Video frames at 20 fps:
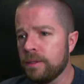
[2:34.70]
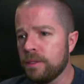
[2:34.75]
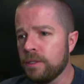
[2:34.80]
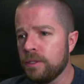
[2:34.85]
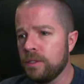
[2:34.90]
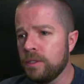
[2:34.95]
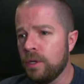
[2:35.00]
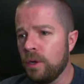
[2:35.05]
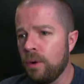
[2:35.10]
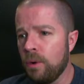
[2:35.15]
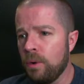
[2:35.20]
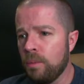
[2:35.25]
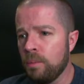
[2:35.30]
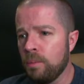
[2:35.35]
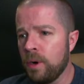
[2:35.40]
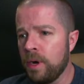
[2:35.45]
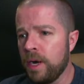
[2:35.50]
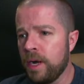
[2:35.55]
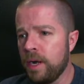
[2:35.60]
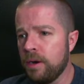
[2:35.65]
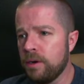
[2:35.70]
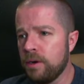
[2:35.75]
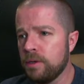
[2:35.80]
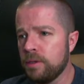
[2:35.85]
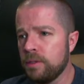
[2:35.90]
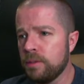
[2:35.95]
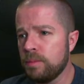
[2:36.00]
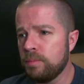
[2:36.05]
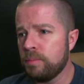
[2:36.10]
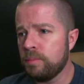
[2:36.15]
Tome Raiders,
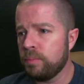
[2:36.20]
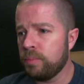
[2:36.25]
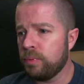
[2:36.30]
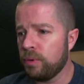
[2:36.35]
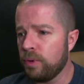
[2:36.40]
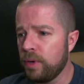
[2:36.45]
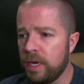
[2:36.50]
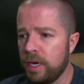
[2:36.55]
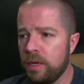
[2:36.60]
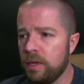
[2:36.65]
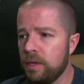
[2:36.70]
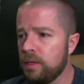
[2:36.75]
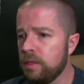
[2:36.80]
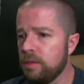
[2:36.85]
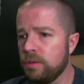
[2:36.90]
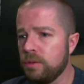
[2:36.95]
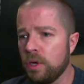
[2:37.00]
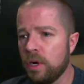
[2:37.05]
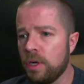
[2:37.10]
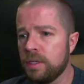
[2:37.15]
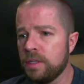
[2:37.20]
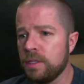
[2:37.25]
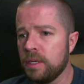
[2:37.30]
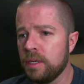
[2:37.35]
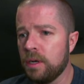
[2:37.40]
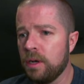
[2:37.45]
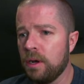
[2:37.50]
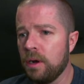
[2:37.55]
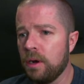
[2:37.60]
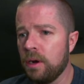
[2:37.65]
pretty good. Draws you a
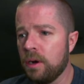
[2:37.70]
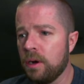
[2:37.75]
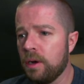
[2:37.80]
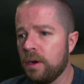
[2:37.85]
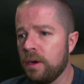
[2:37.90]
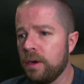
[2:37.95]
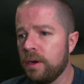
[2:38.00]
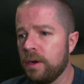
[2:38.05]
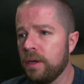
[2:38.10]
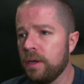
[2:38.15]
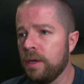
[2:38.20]
card.